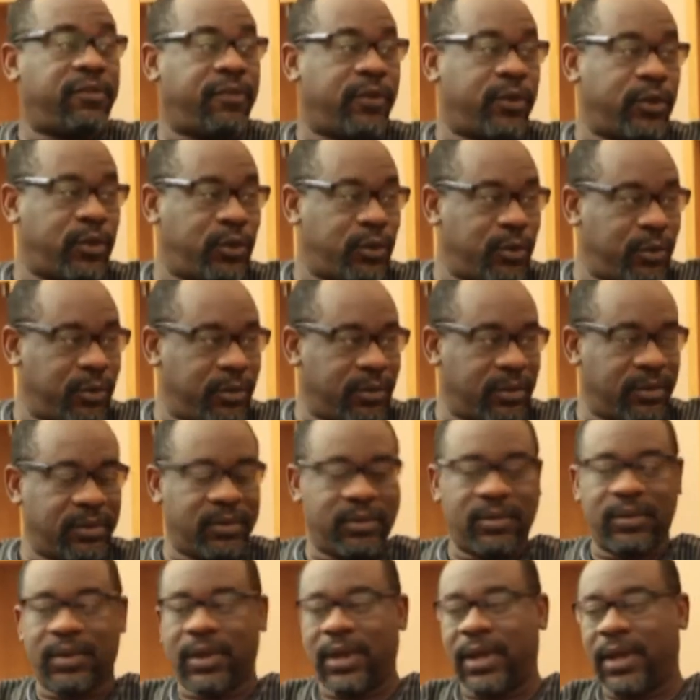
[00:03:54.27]
for you
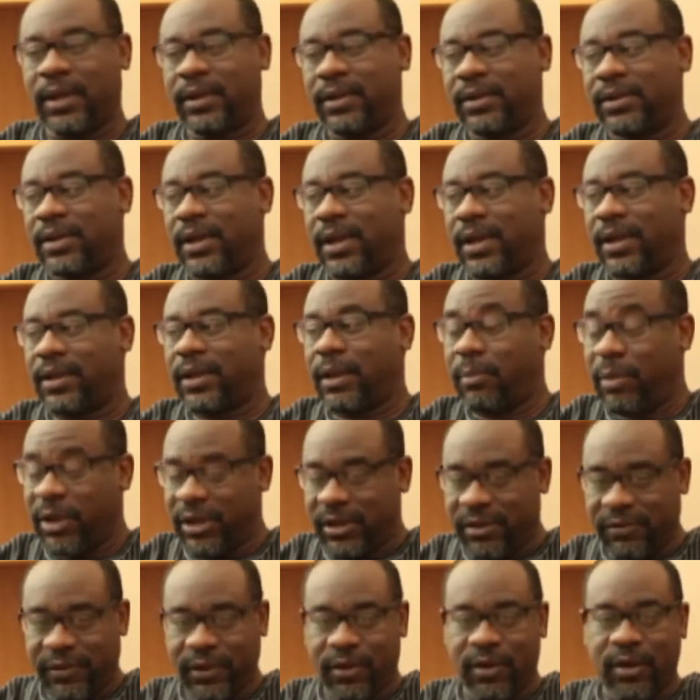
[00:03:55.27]
and a bit
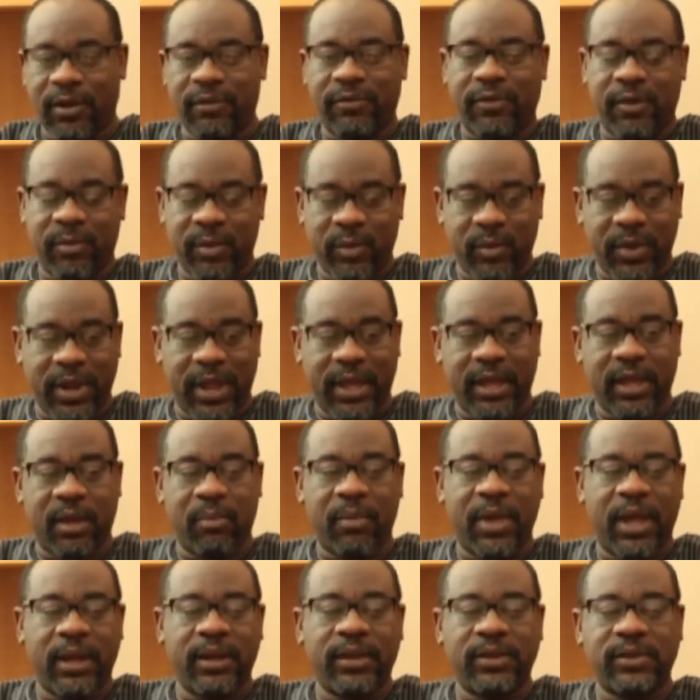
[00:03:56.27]
difficult for me, but I can
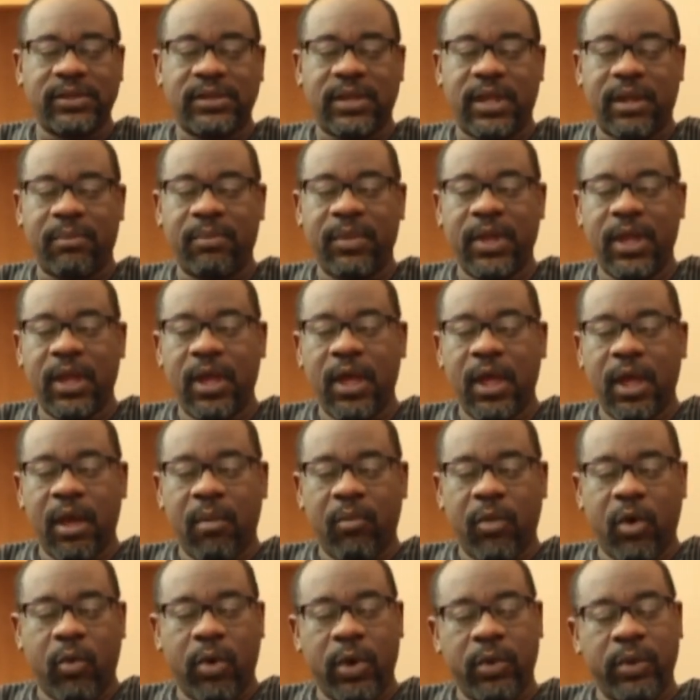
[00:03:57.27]
manage them.
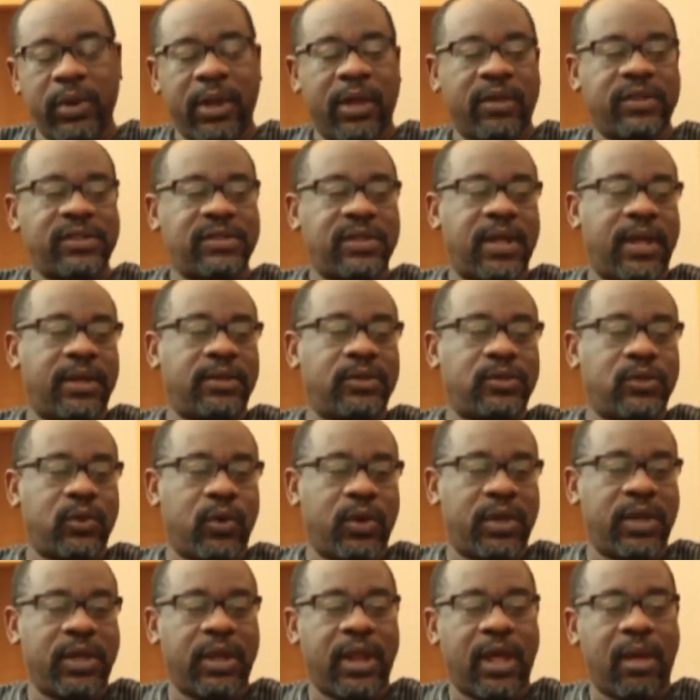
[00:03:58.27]
But when we now start
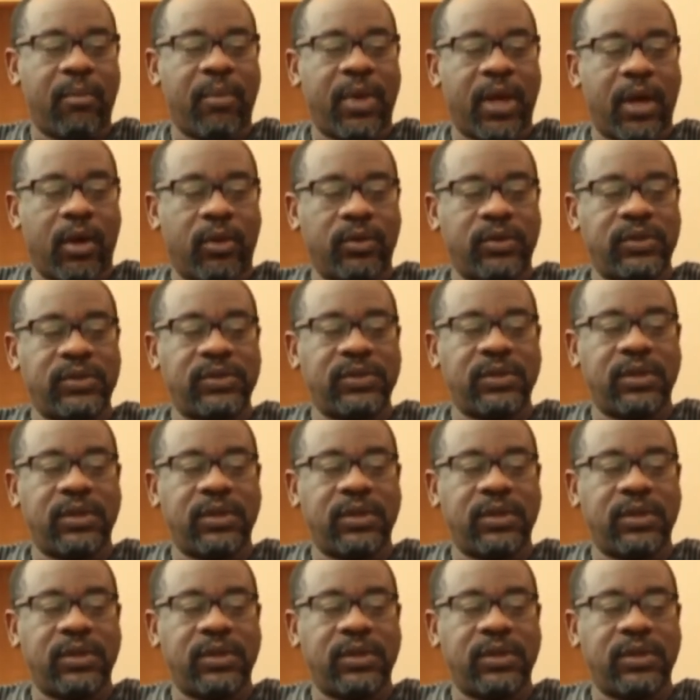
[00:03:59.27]
talking about